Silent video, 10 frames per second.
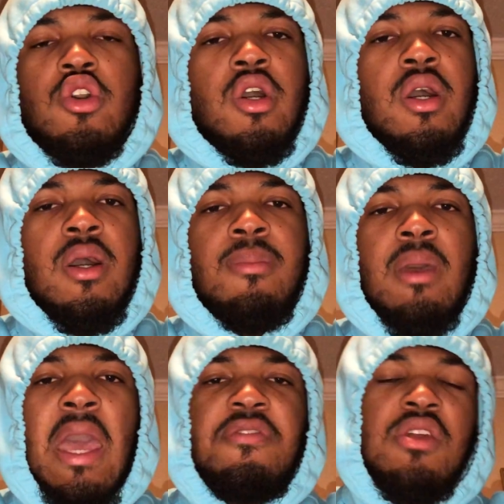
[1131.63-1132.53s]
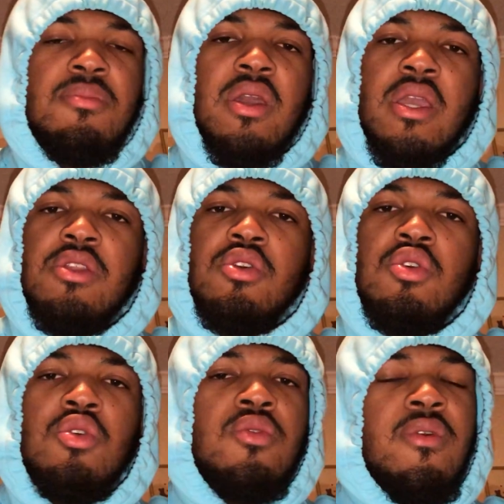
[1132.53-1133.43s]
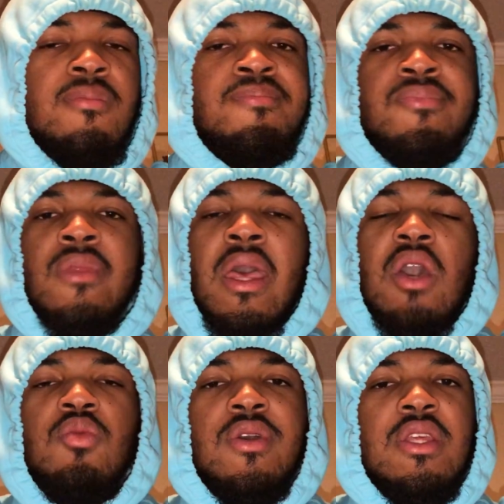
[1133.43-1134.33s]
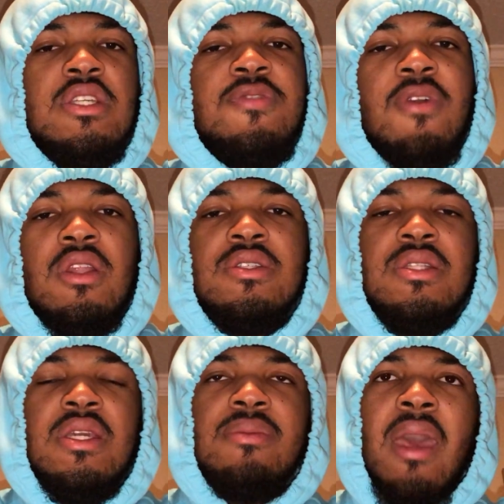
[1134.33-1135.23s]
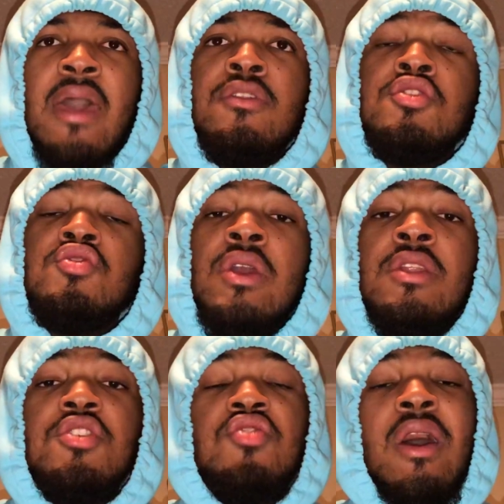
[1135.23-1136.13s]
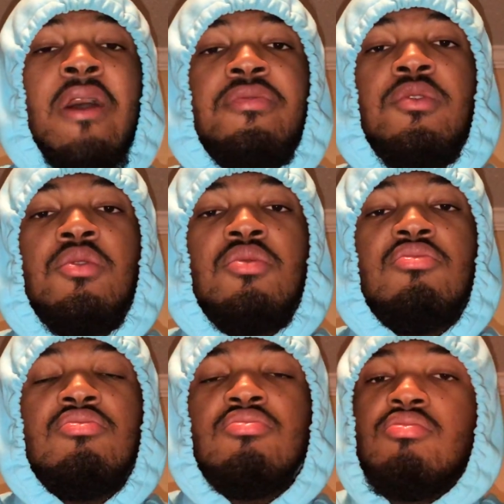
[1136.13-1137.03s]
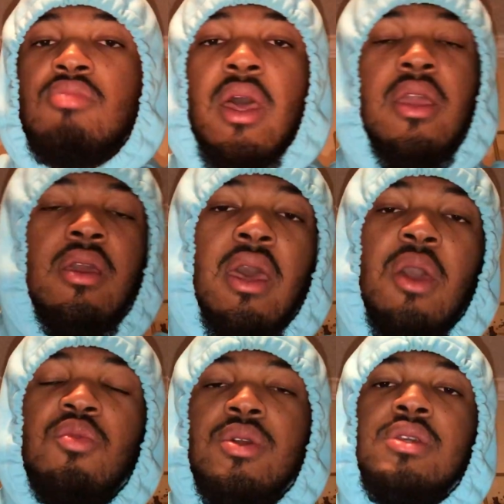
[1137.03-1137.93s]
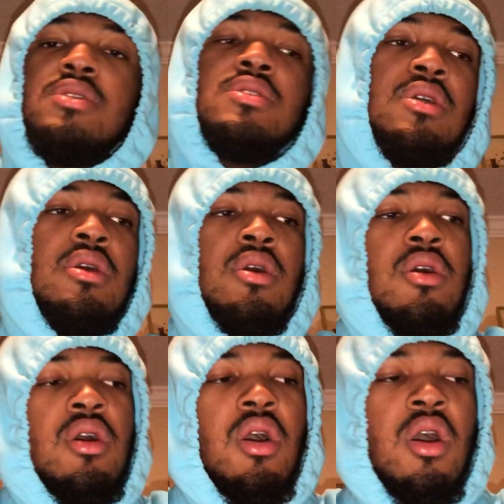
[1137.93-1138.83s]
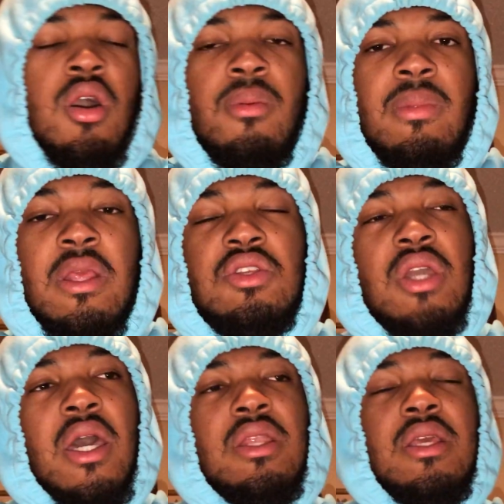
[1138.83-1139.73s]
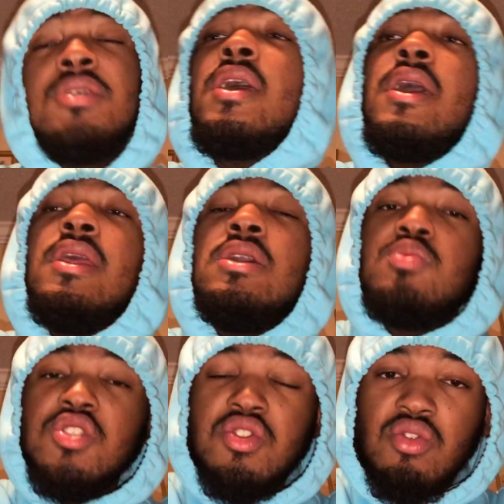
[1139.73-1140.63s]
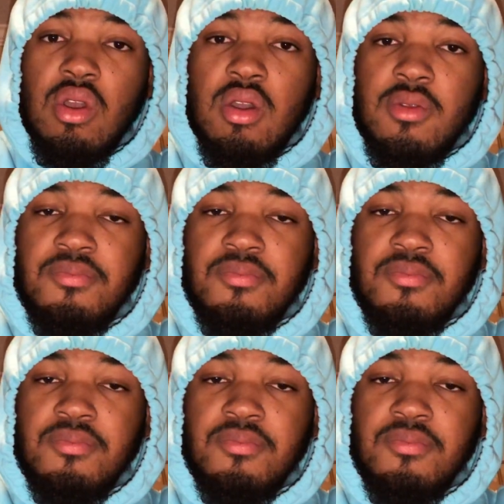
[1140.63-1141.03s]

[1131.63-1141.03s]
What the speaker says: African-American dude at Wendy's fell asleep in the drive-thru, like, at Wendy's. They said he was drunk.